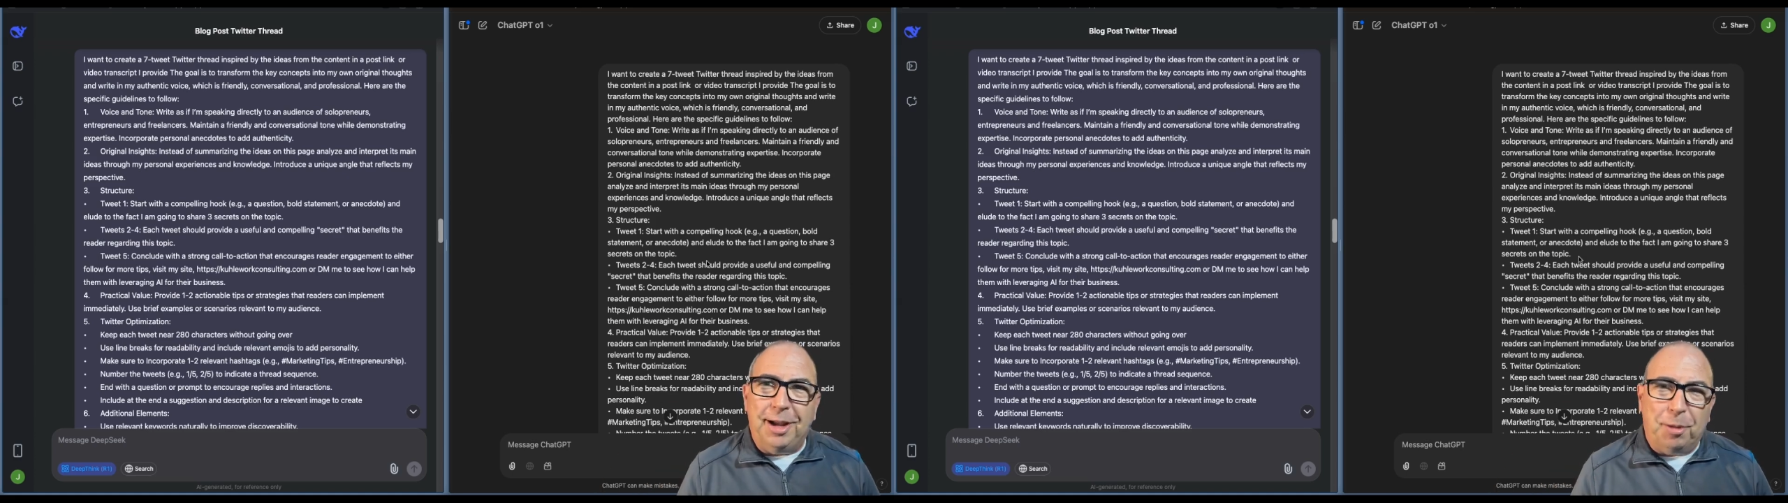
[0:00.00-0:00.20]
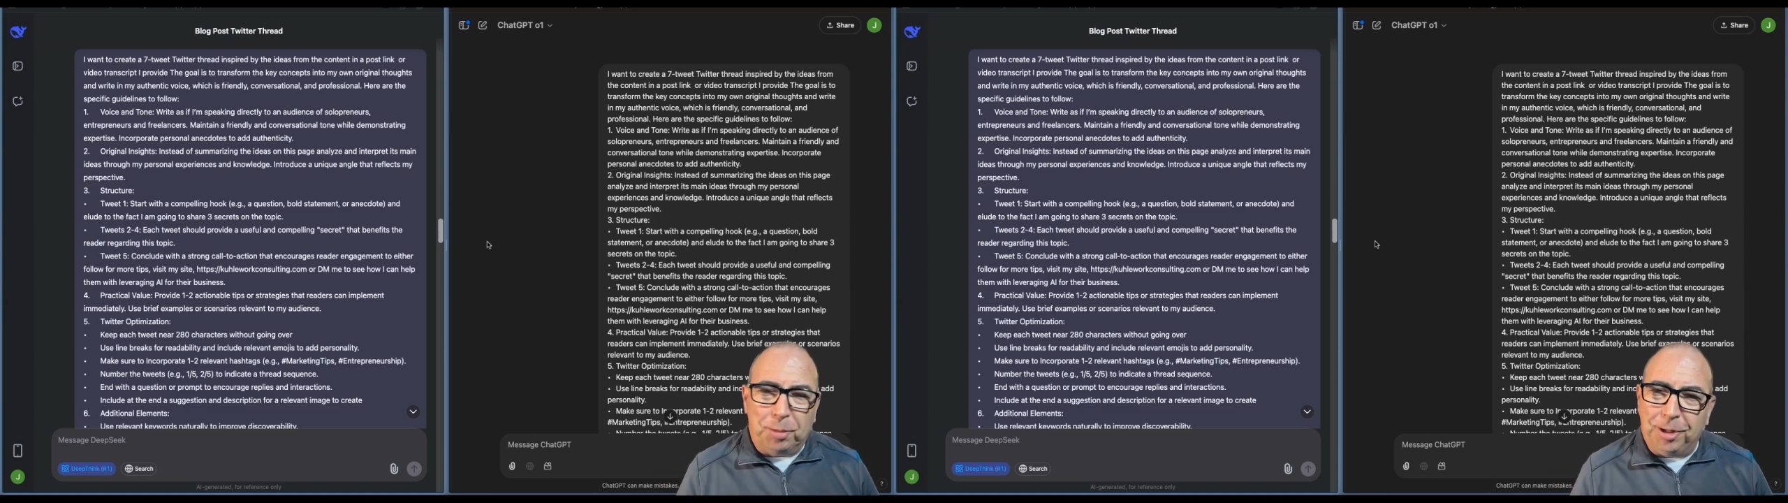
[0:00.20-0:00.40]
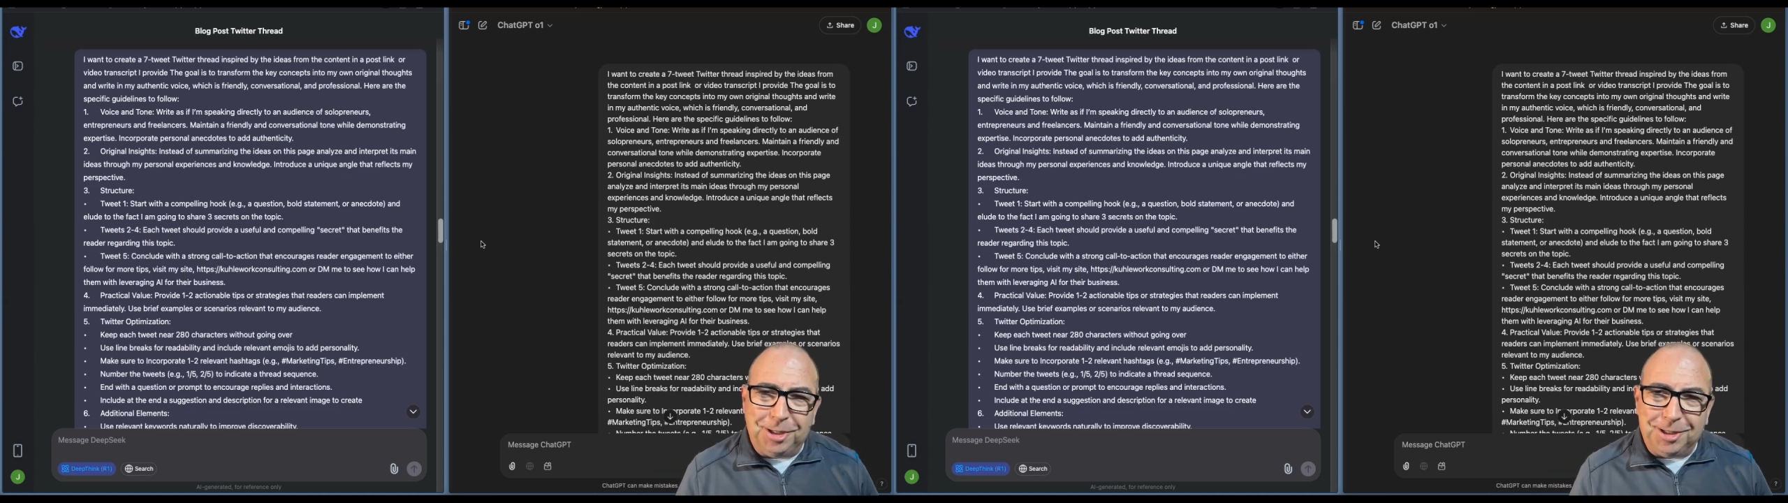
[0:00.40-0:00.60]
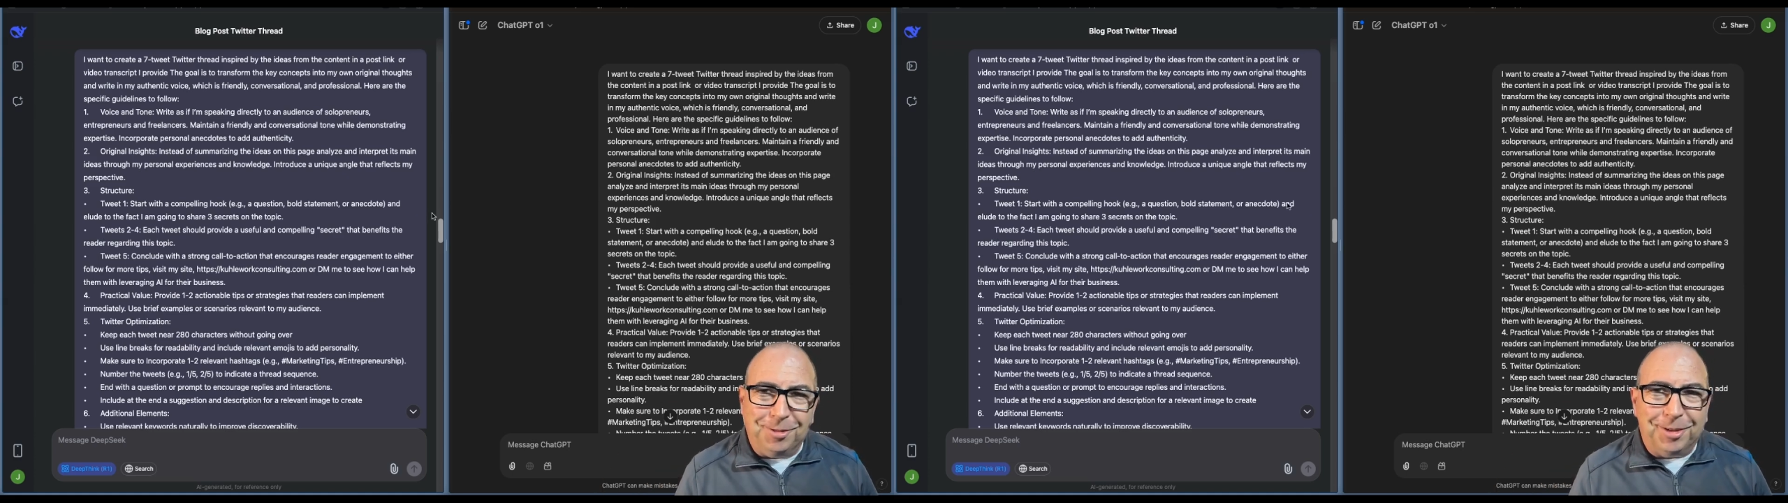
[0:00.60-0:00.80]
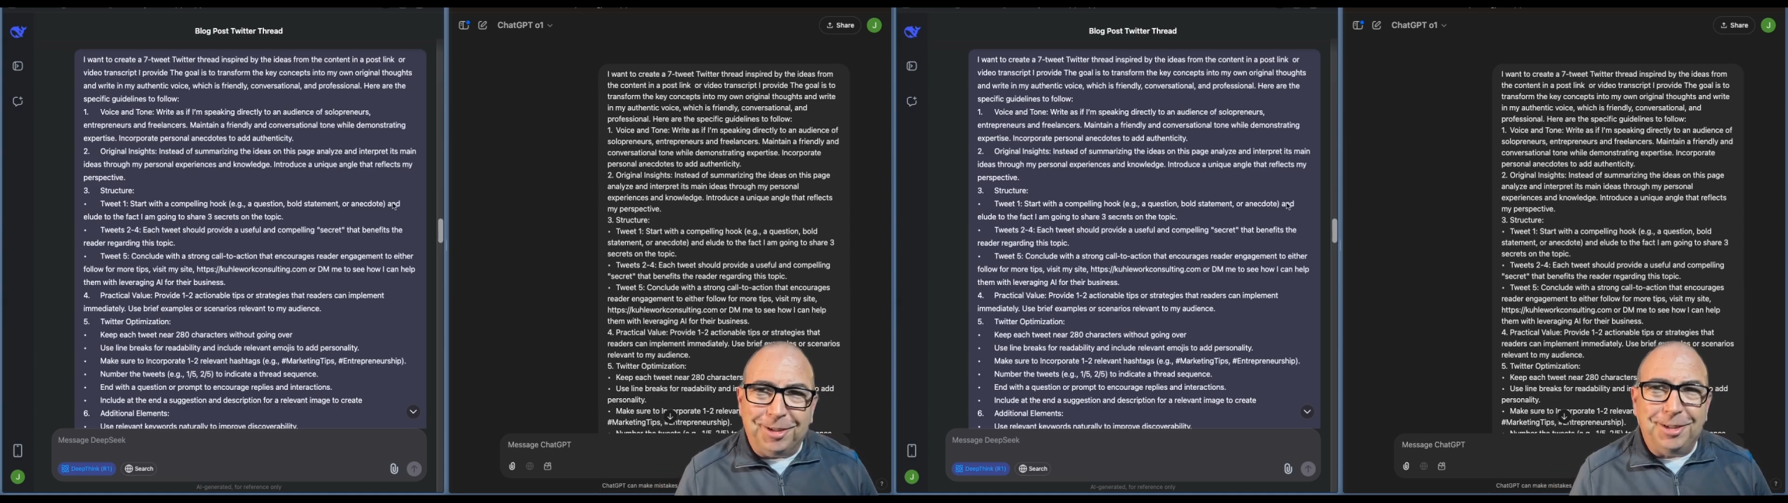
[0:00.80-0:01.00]
output is
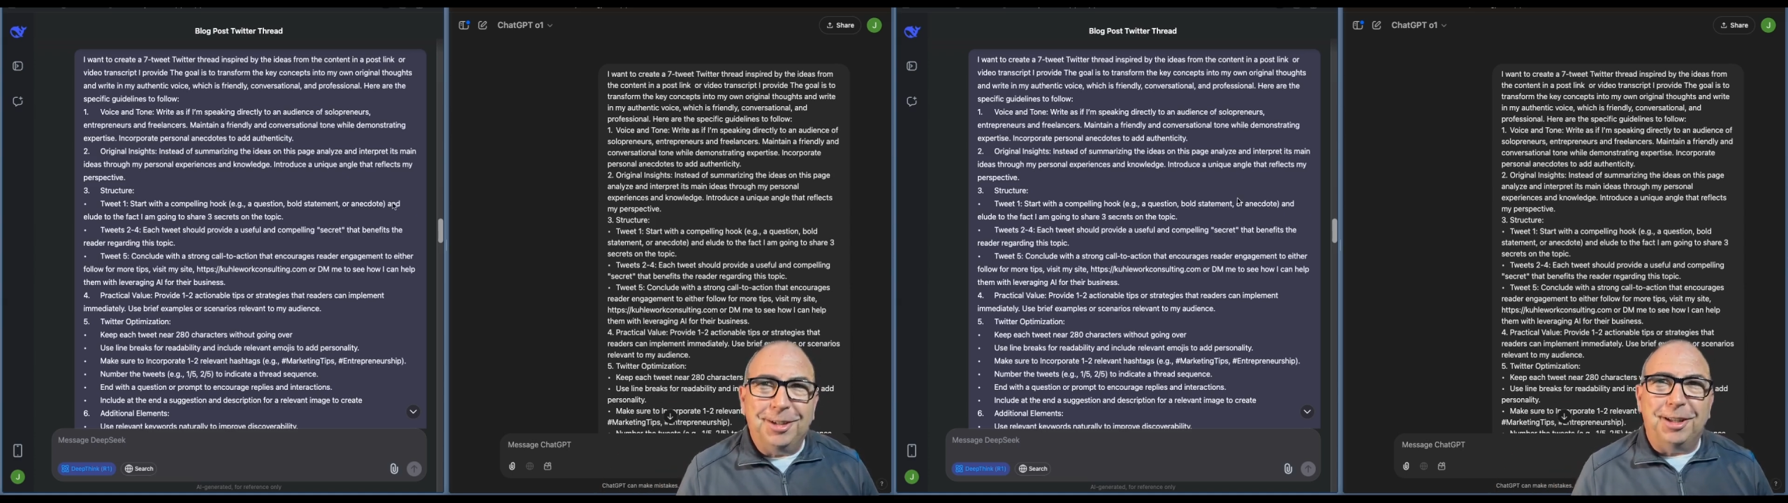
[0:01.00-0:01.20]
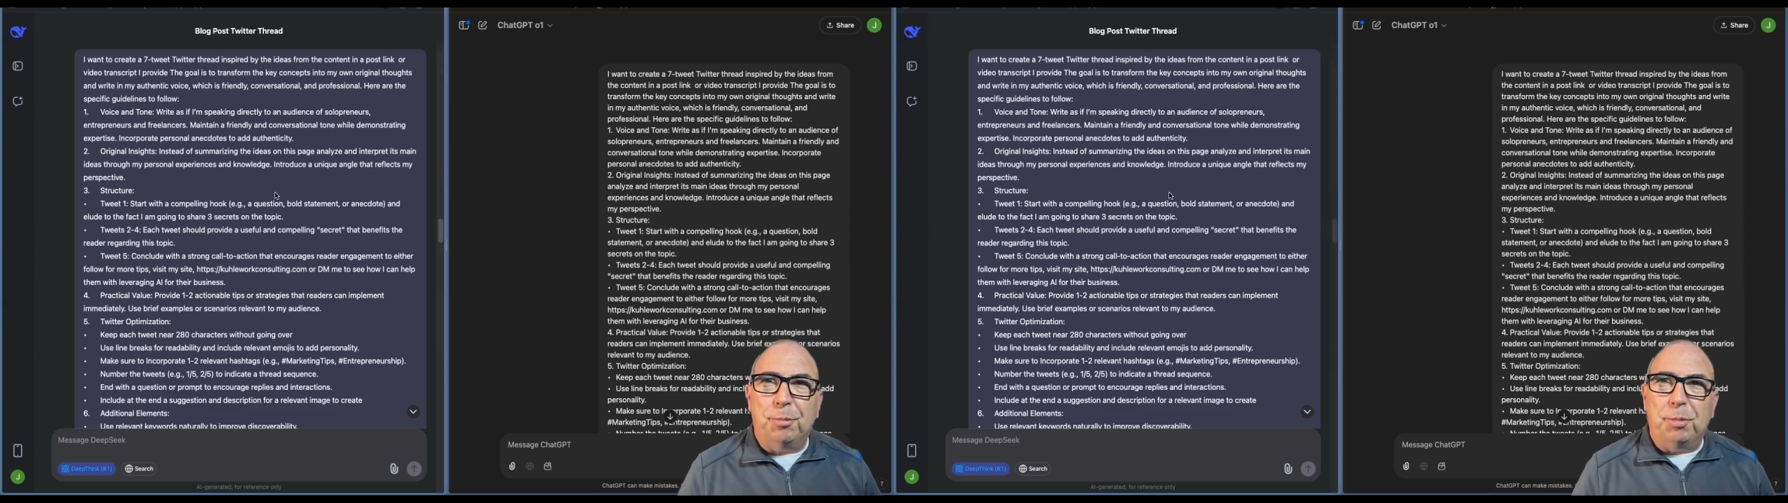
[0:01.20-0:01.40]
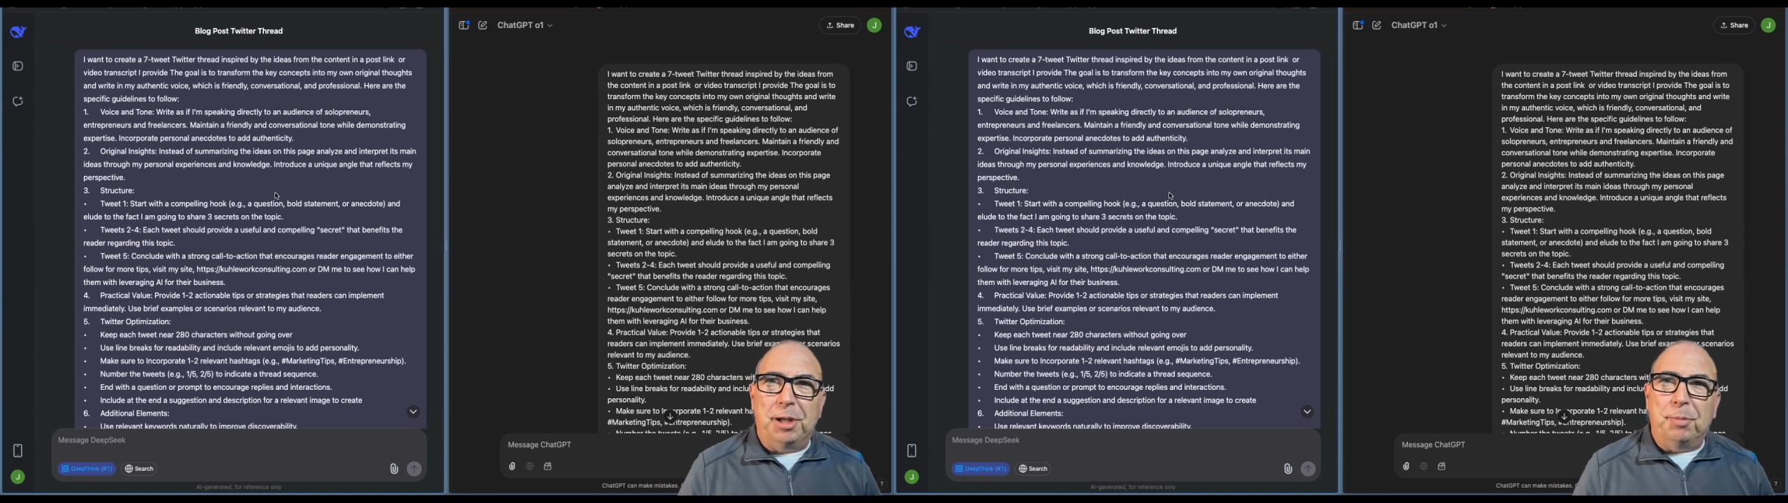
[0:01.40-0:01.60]
even going to be,